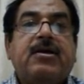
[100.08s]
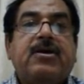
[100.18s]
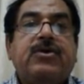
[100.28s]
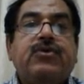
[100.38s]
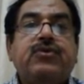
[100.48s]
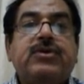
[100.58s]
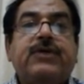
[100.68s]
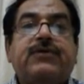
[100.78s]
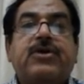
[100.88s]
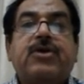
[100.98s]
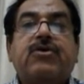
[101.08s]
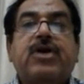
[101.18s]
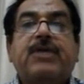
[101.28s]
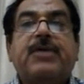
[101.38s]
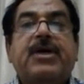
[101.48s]
Use of
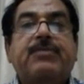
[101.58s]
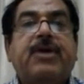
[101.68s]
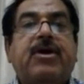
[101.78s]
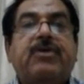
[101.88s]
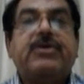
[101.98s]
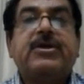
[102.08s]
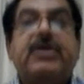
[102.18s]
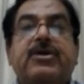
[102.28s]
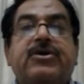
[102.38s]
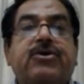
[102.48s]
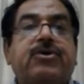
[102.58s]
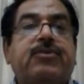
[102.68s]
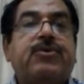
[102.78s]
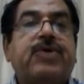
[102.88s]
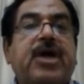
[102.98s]
Trichogramma in biological control
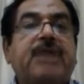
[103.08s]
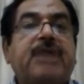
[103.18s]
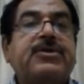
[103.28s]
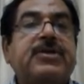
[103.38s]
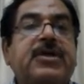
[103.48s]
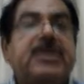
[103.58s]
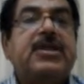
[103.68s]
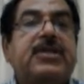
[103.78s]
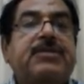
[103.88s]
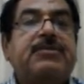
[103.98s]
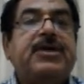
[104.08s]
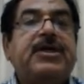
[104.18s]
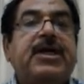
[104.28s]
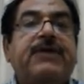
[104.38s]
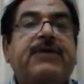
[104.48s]
programs. The
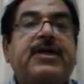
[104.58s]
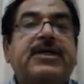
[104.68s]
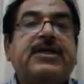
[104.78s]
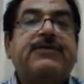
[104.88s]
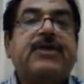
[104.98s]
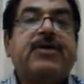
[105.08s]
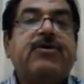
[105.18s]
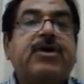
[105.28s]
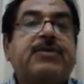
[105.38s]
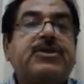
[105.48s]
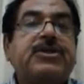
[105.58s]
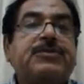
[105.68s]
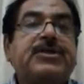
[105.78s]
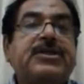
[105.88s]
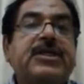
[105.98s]
major advantage of Trichogramma
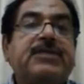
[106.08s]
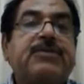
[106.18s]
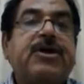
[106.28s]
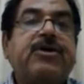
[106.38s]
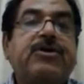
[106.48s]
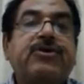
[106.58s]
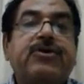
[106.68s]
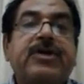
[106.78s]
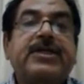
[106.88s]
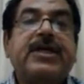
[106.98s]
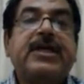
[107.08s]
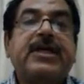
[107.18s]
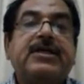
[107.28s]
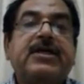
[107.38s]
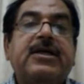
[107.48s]
species as biocontrol
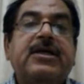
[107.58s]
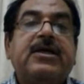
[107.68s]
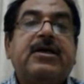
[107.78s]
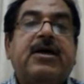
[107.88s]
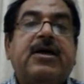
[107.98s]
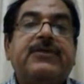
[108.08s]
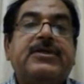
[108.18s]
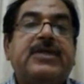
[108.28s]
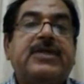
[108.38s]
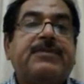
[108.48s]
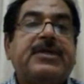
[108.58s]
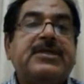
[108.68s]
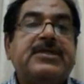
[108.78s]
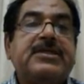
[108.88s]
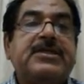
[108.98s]
agent of insect
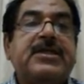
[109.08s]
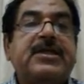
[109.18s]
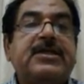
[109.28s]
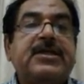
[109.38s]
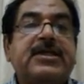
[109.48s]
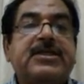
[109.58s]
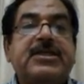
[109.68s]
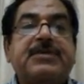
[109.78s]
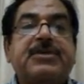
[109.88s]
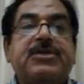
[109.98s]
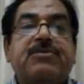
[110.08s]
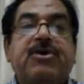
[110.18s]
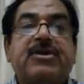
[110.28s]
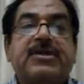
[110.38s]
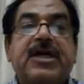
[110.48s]
pests is their extremely
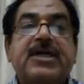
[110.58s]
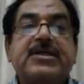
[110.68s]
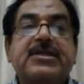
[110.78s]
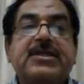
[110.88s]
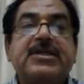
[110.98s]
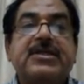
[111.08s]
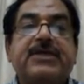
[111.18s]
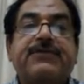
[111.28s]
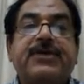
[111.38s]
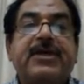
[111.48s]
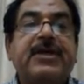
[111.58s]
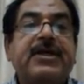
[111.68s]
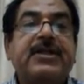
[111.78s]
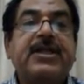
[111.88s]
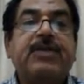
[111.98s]
small size, ease of rearing
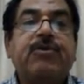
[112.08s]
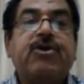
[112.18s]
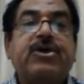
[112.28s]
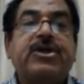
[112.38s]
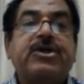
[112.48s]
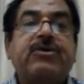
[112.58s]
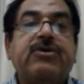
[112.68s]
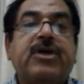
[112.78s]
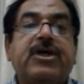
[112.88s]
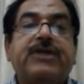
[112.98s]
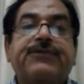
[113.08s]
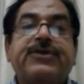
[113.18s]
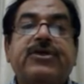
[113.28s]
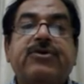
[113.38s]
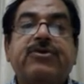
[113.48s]
in the laboratory on
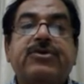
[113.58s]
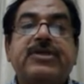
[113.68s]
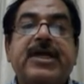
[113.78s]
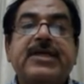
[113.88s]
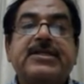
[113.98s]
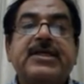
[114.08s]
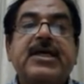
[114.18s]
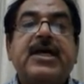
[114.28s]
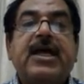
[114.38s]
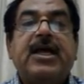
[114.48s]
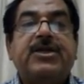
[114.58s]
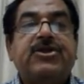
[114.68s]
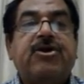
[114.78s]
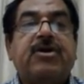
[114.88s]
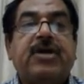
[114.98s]
artificial host eggs, and
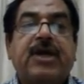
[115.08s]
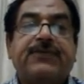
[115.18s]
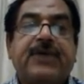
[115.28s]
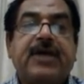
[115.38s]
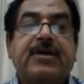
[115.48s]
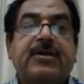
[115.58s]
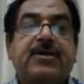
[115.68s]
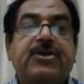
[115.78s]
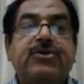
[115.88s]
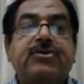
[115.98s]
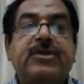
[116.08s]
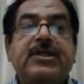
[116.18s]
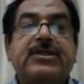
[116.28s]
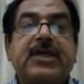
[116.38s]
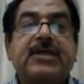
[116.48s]
short life cycle. Due to their
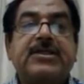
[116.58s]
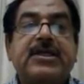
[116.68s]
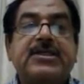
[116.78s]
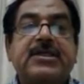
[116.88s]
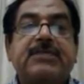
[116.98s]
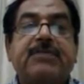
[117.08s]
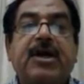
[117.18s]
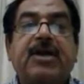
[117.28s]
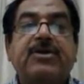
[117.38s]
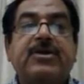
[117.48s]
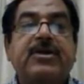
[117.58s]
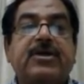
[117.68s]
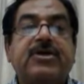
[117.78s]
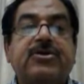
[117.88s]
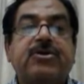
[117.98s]
success in biological
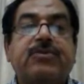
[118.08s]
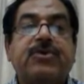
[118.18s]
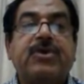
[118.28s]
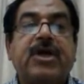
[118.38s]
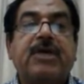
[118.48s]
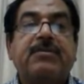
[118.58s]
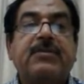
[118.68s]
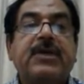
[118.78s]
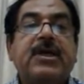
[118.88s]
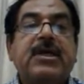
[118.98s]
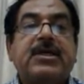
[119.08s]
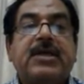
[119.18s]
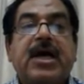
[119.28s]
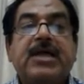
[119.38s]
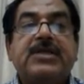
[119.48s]
control program,
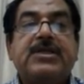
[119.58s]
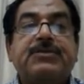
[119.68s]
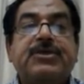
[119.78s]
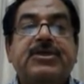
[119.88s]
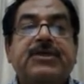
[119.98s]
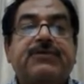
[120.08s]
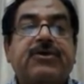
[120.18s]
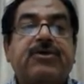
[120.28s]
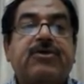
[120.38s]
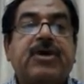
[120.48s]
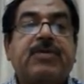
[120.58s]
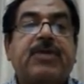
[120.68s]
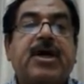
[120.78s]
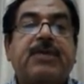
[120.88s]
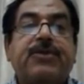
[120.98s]
9 species of Trichogramma
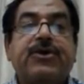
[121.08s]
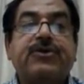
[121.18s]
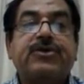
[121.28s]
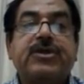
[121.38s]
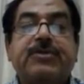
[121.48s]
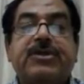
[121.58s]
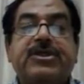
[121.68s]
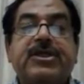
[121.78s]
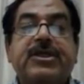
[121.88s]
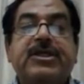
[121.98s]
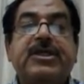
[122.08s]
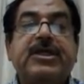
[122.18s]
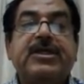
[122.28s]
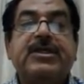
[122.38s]
are produced commercially in